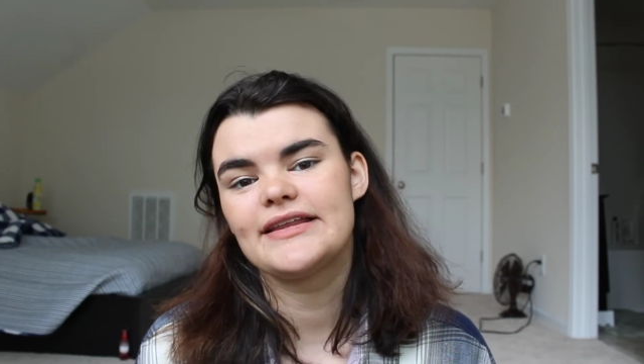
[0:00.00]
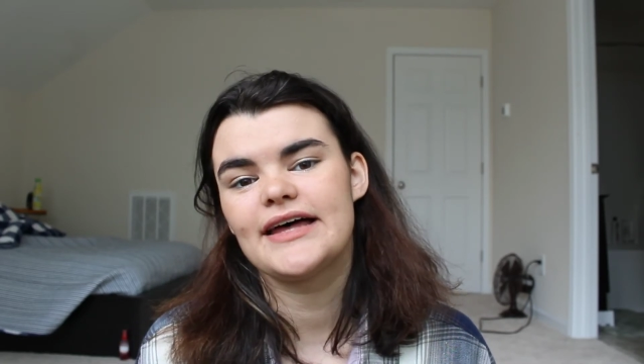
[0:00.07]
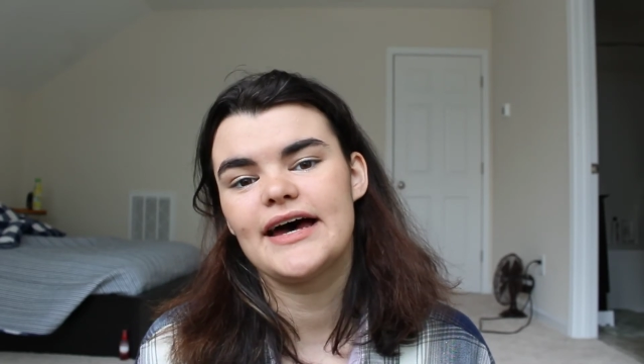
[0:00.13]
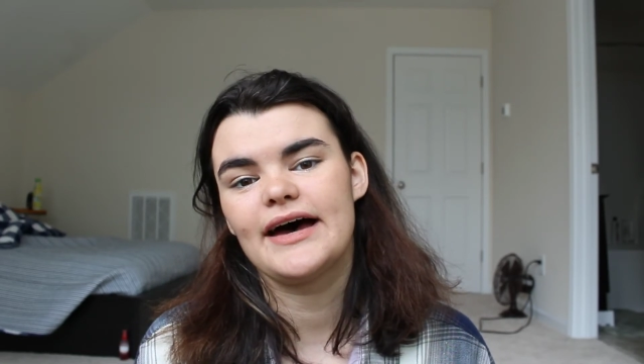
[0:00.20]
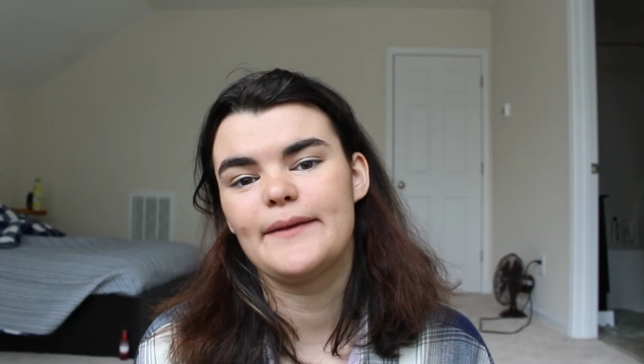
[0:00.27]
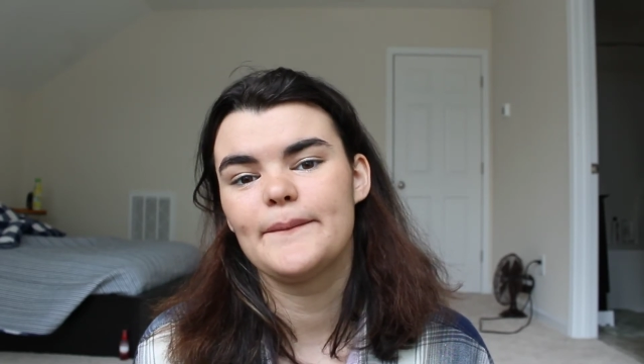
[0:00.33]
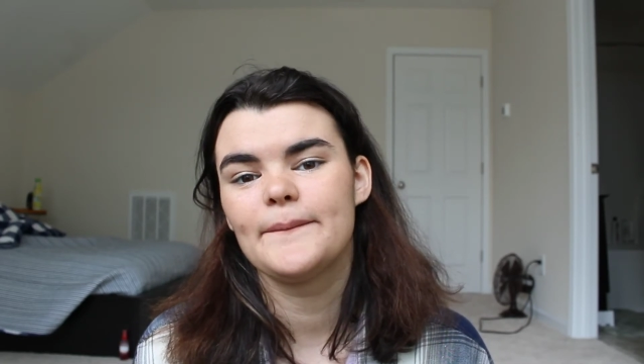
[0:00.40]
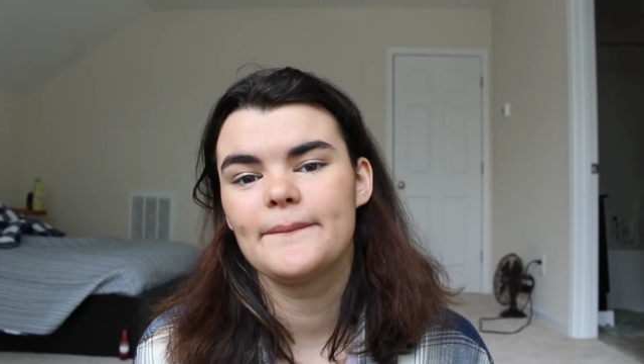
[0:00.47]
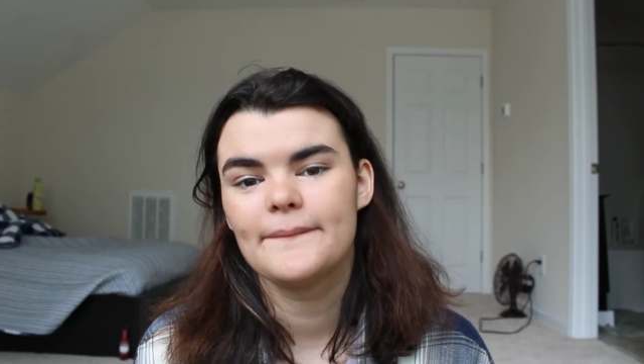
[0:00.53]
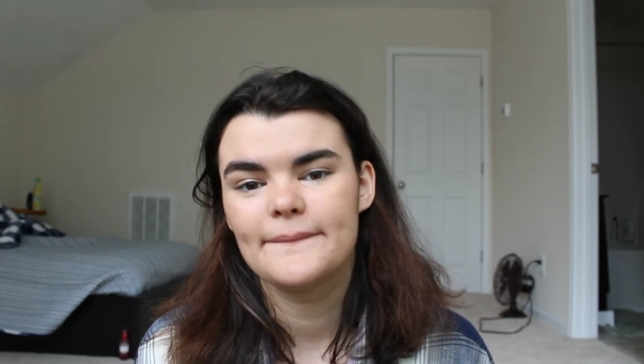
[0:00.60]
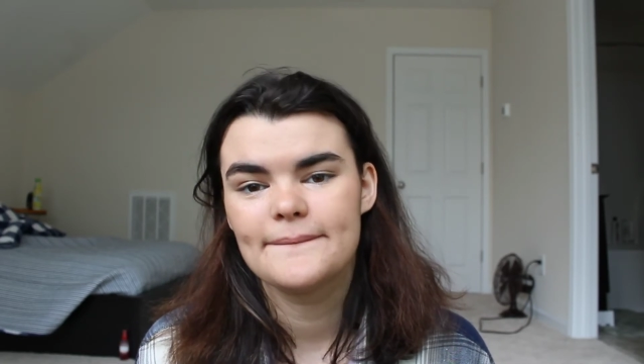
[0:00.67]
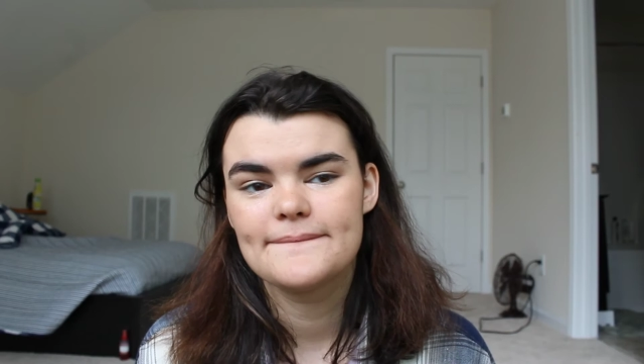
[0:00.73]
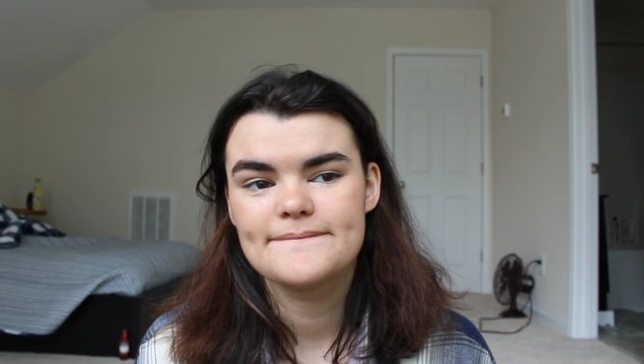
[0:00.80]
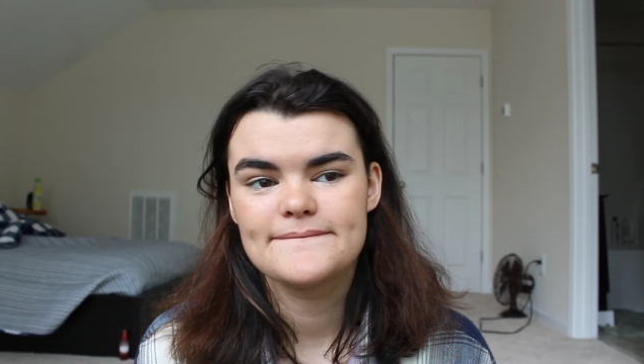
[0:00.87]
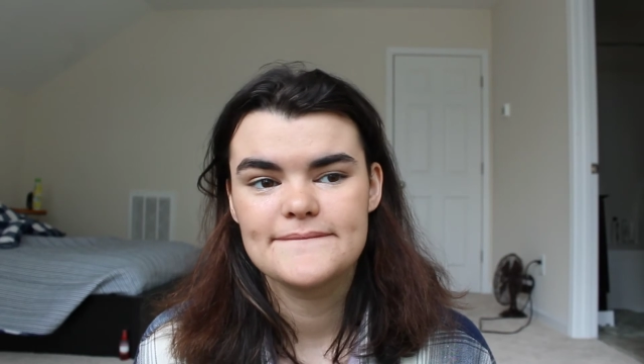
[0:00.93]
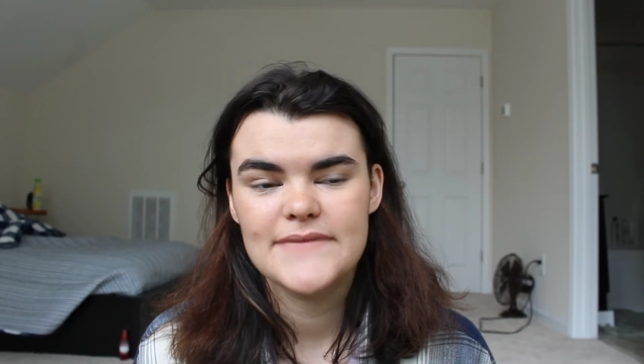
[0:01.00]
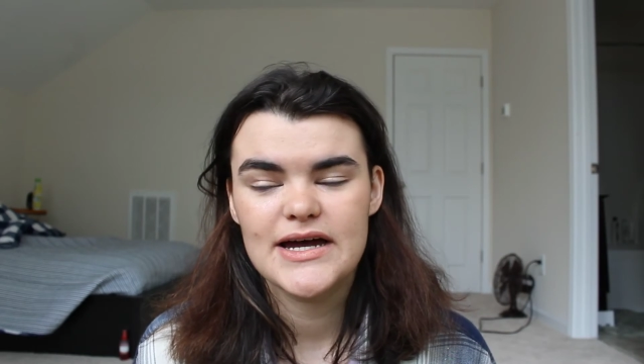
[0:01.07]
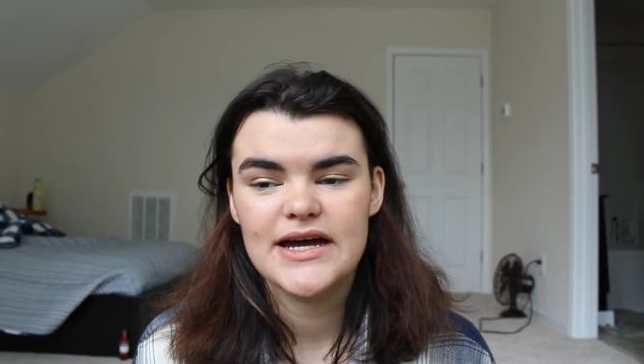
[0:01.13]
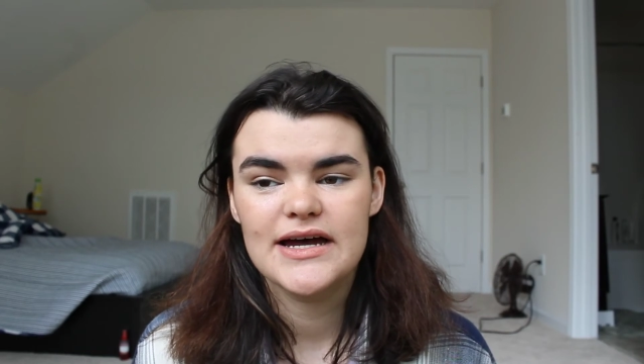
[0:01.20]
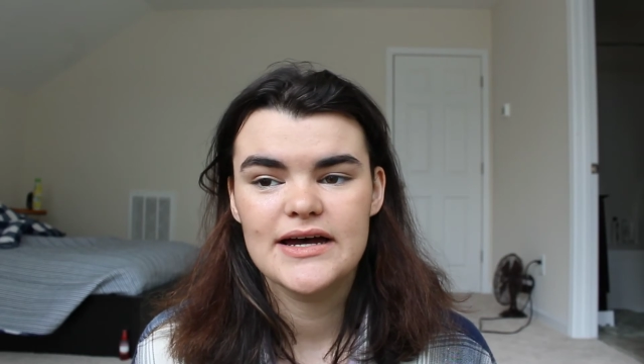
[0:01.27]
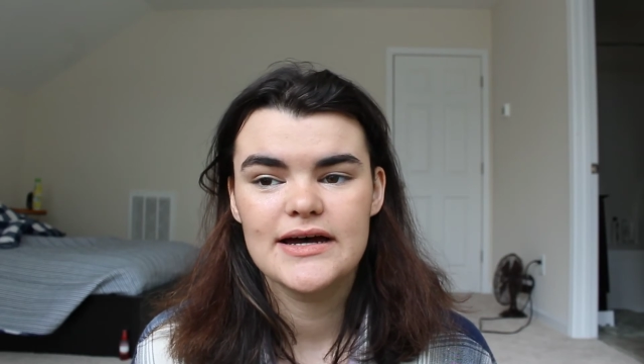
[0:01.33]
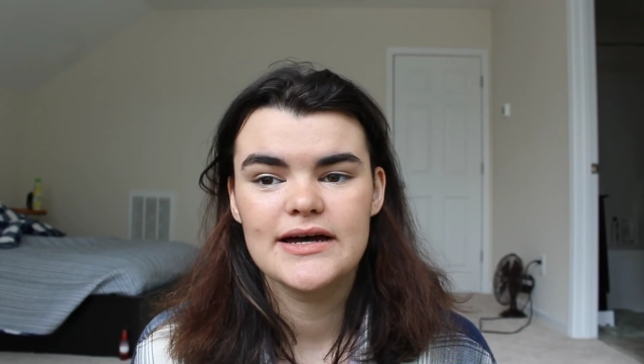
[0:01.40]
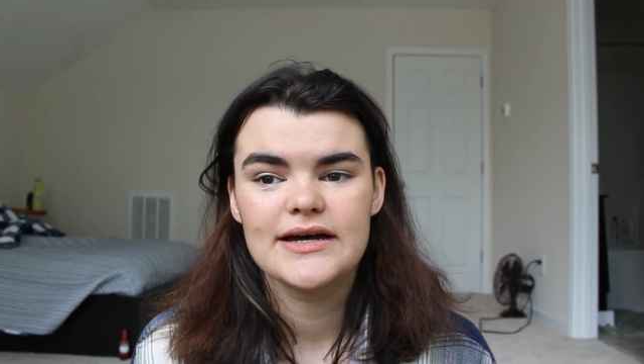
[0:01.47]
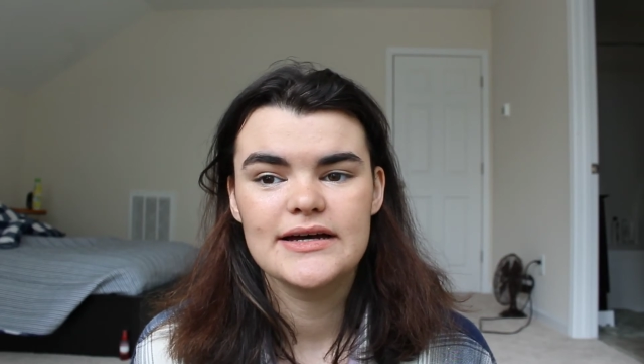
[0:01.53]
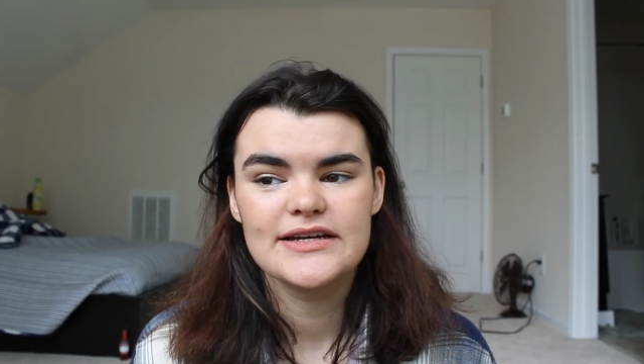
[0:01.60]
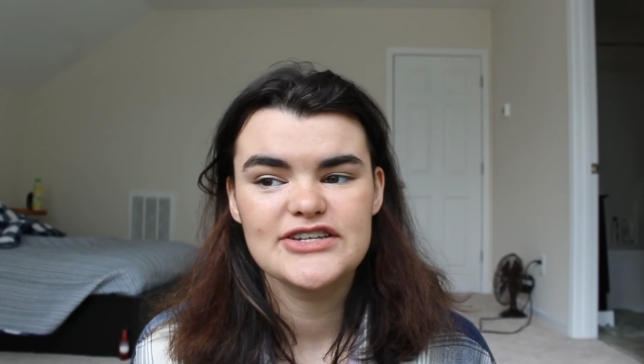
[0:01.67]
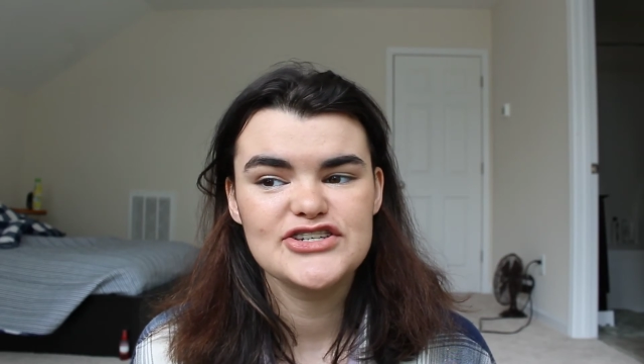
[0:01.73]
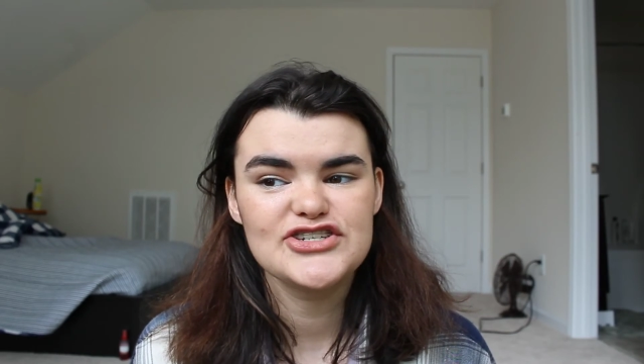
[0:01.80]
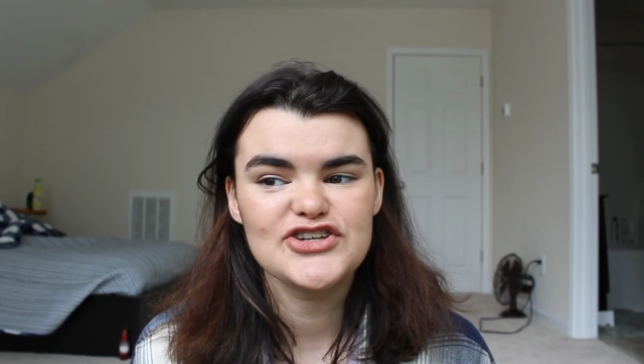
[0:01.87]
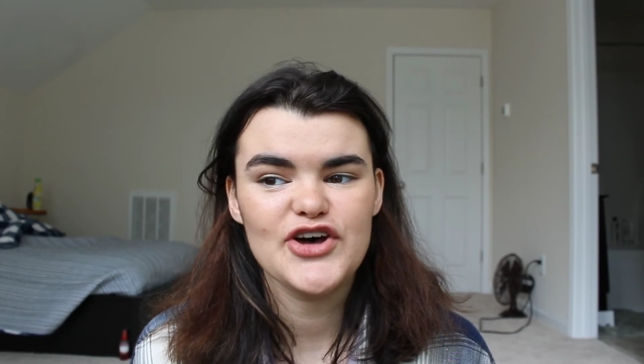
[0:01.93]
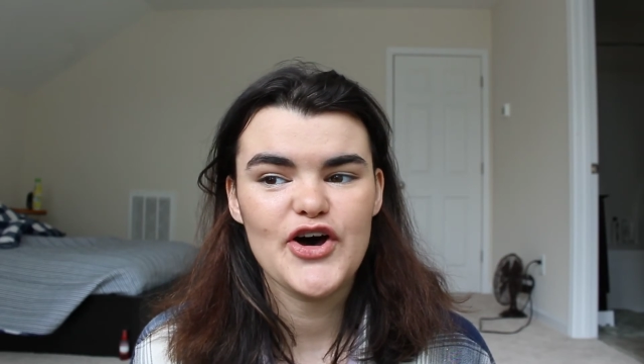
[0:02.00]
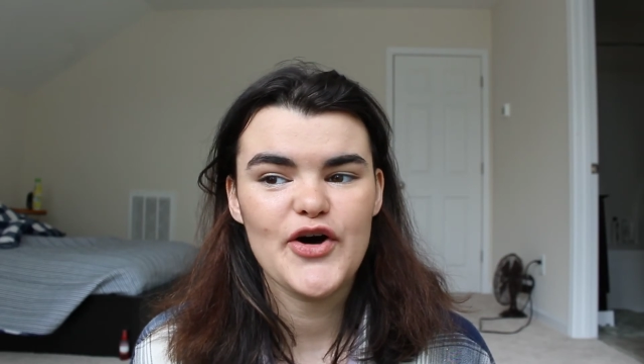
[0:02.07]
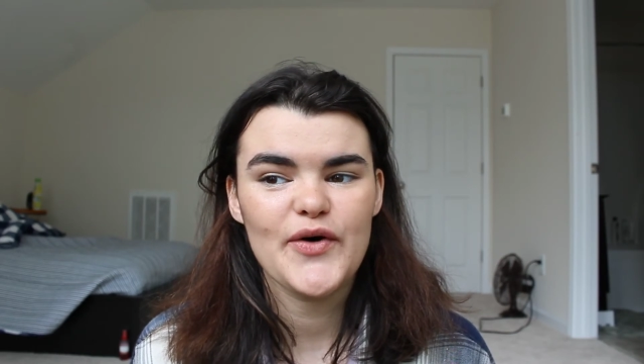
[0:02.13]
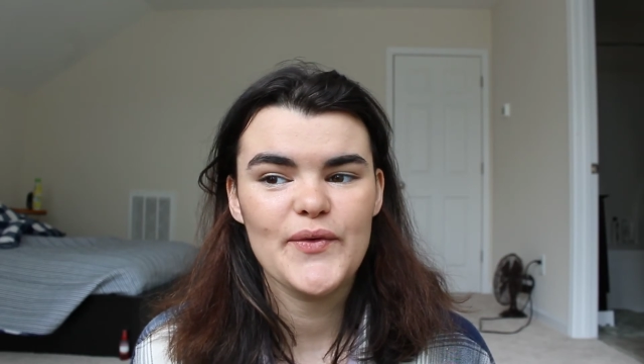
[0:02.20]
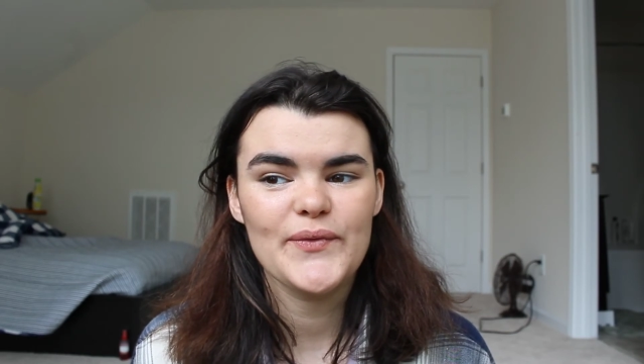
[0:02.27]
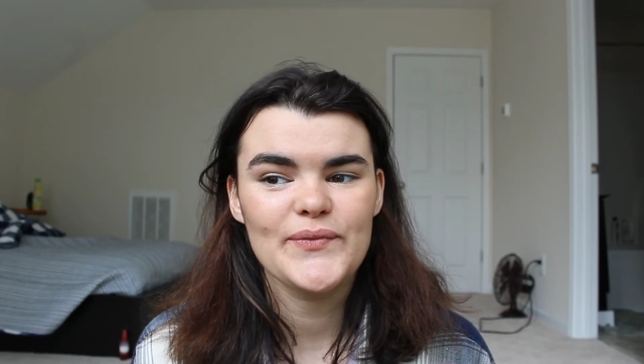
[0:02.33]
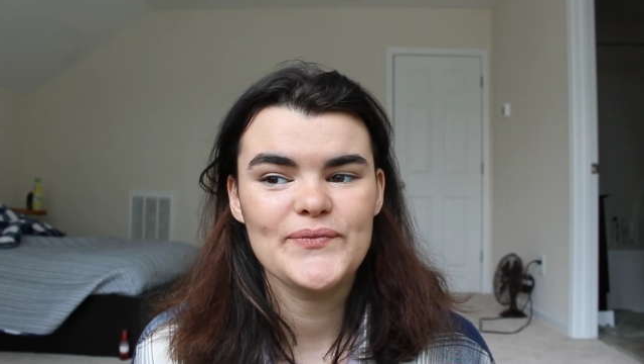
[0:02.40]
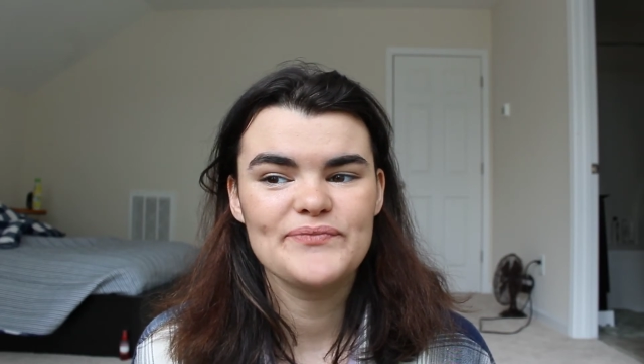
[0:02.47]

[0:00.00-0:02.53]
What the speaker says: that. So,